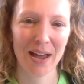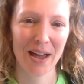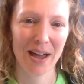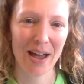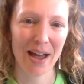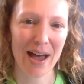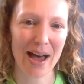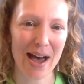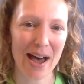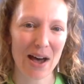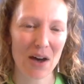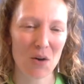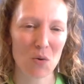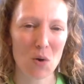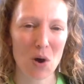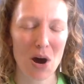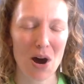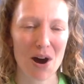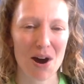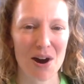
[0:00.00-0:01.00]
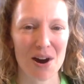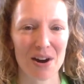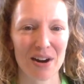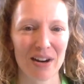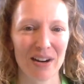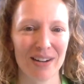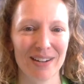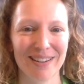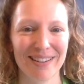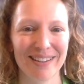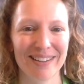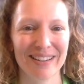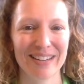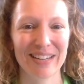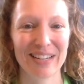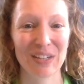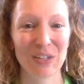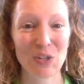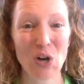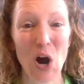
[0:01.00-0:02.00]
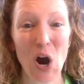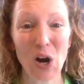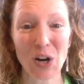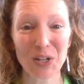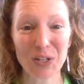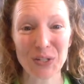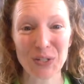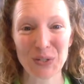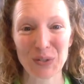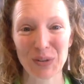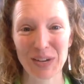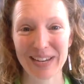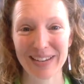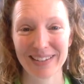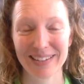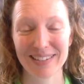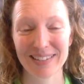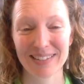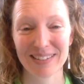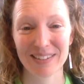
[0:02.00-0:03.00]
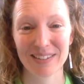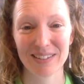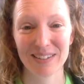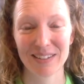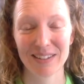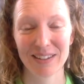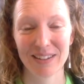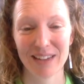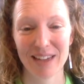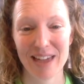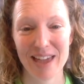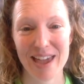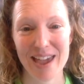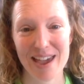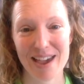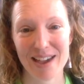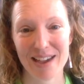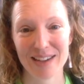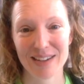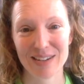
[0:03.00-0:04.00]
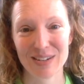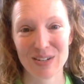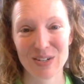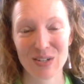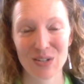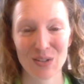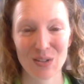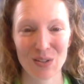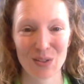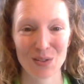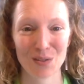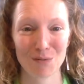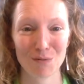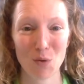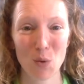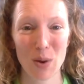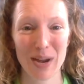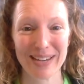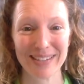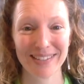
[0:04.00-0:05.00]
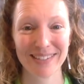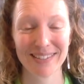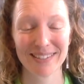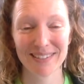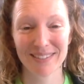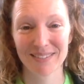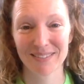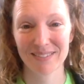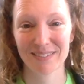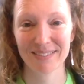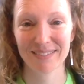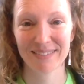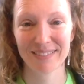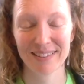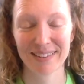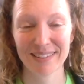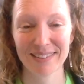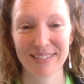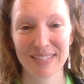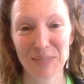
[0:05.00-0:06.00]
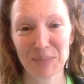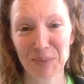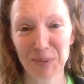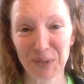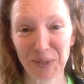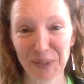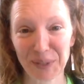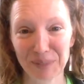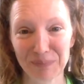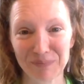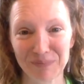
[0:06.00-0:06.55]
How are guitar strings and the voice similar?